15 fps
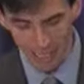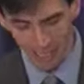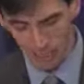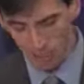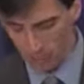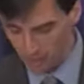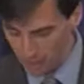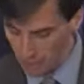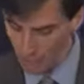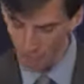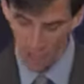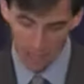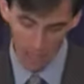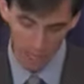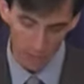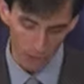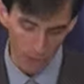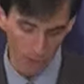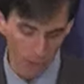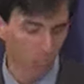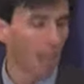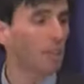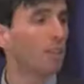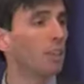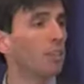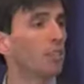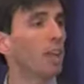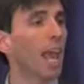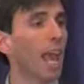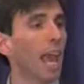significant energy
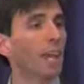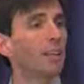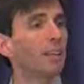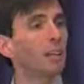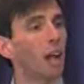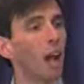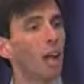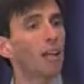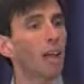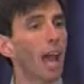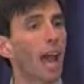savings and cut